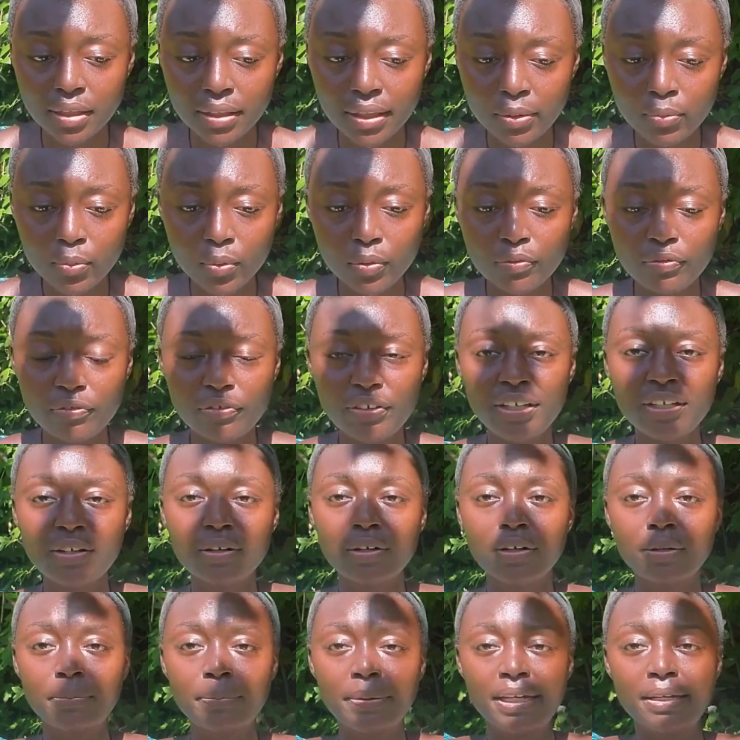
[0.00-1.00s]
They won't feed
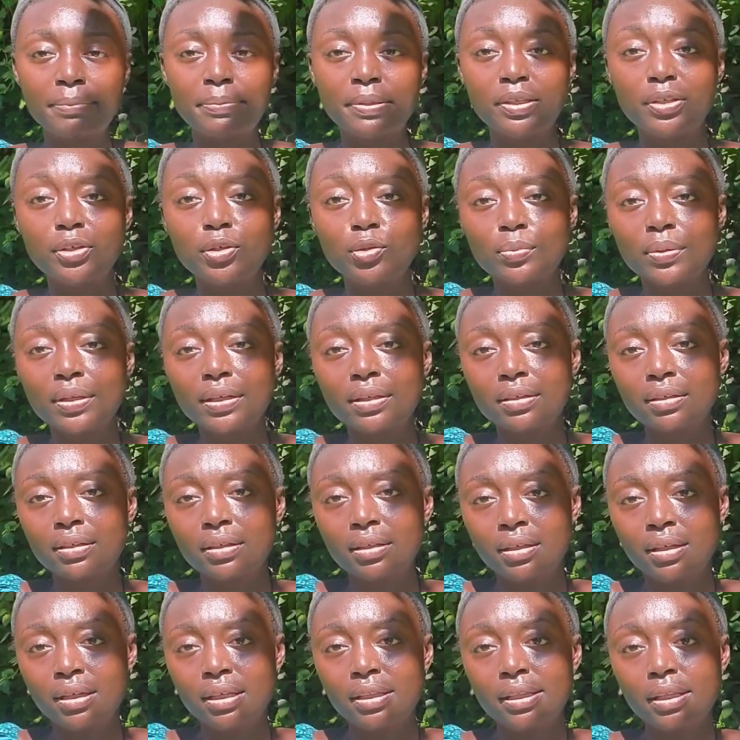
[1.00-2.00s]
on a baby human.
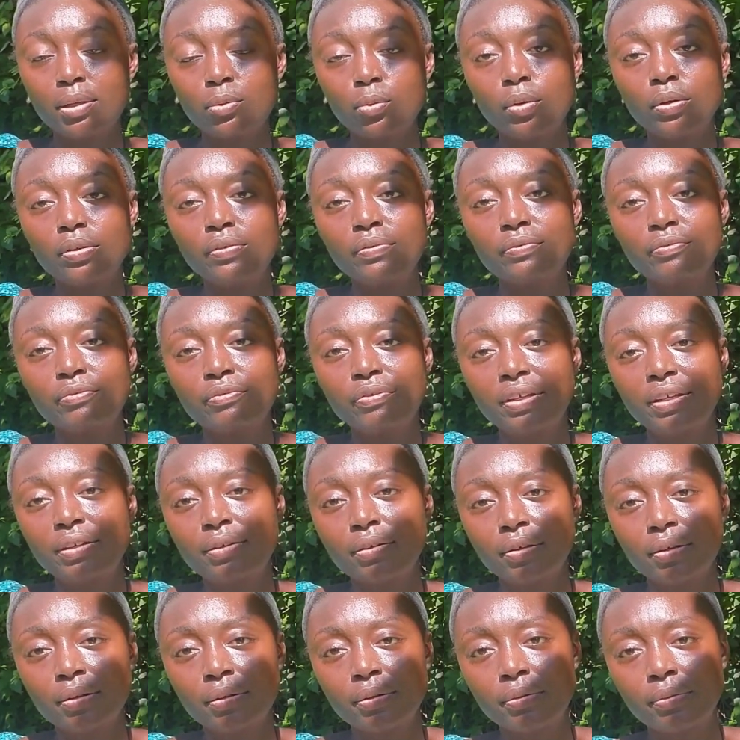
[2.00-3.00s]
They won't even feed
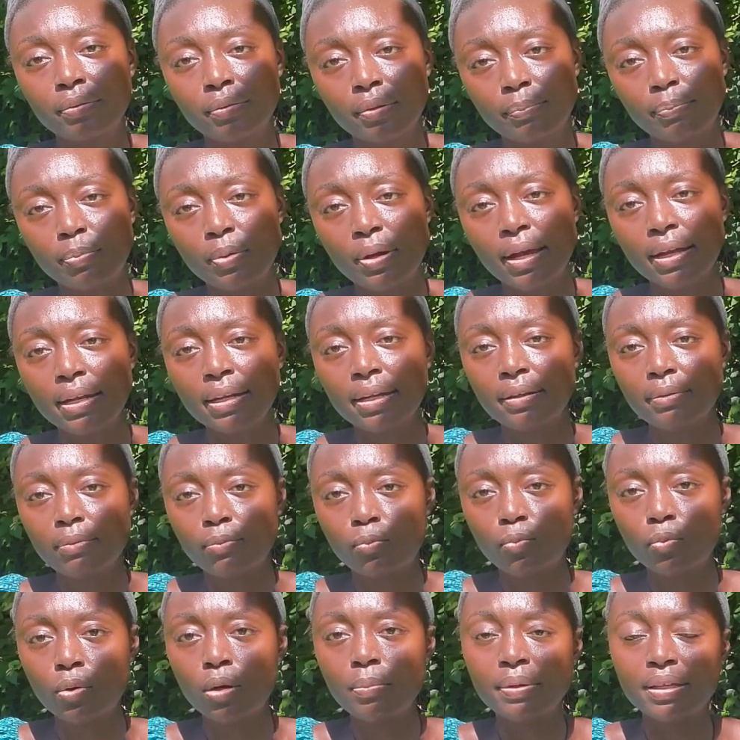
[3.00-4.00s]
on a
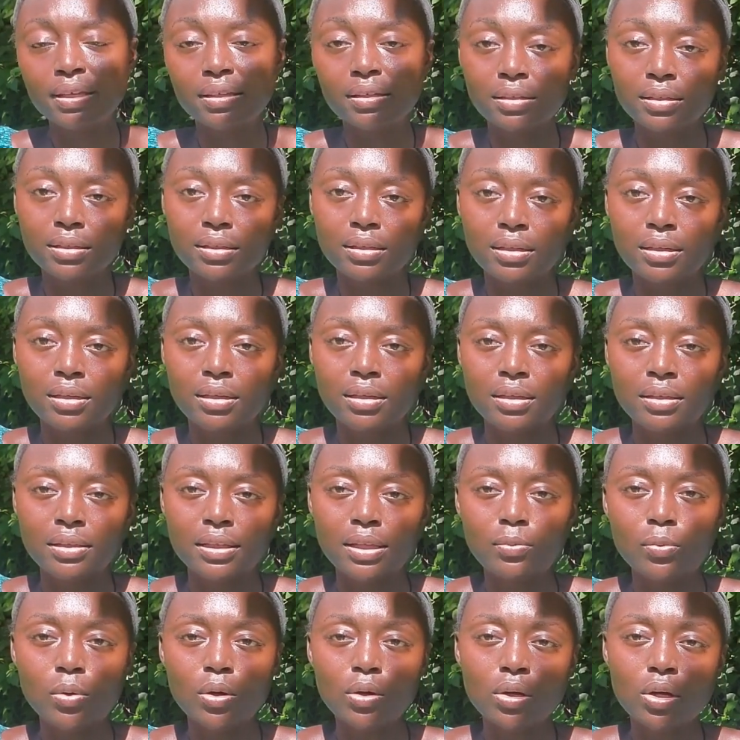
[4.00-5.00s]
pregnant woman.
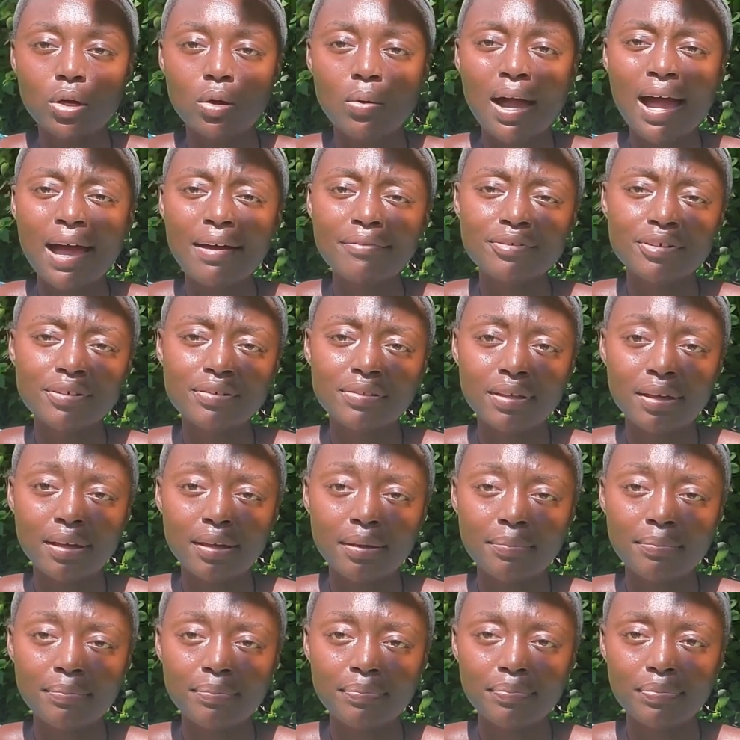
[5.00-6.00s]
They won't go after
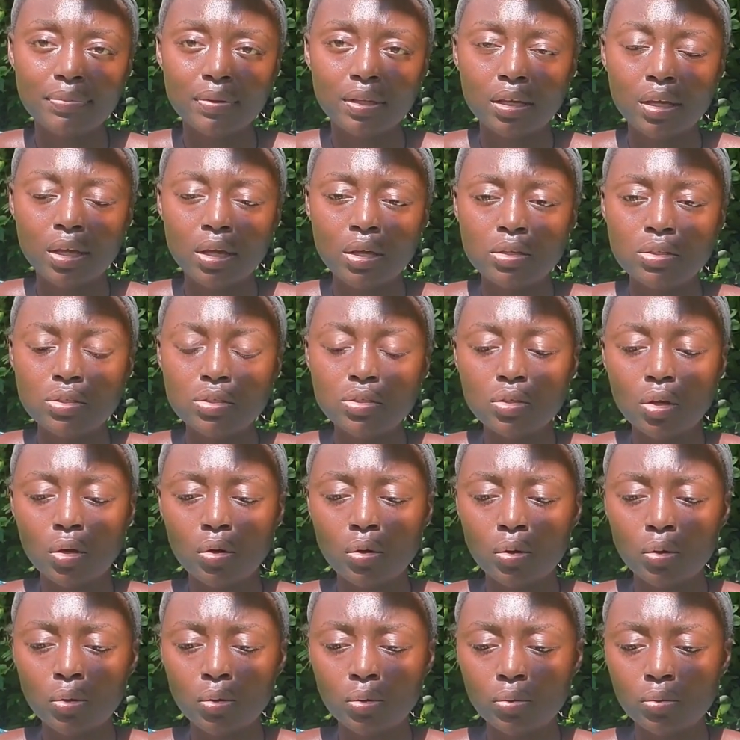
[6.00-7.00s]
that.
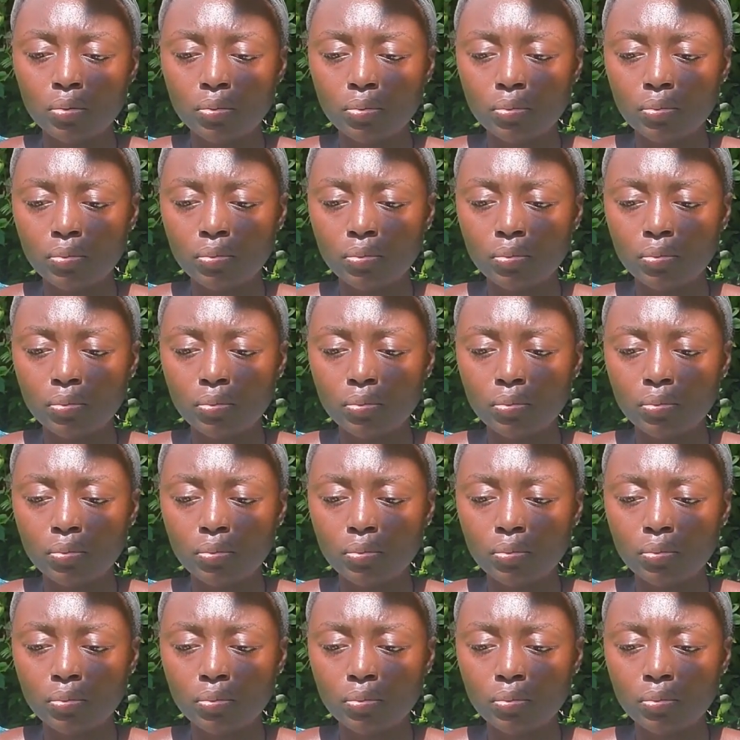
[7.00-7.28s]
So,